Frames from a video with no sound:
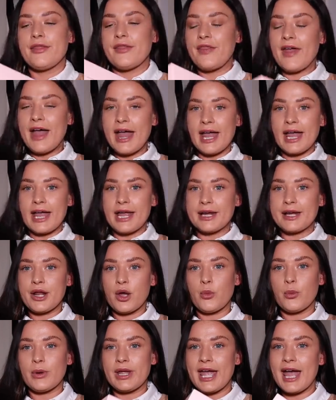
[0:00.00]

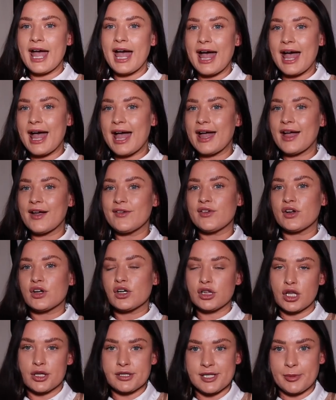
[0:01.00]
Then we have
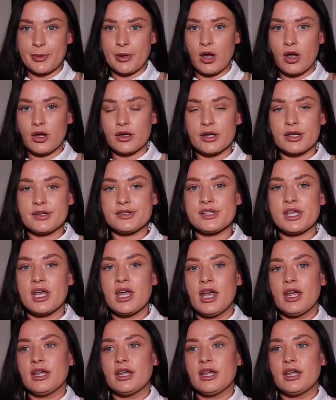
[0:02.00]
Glossy Box.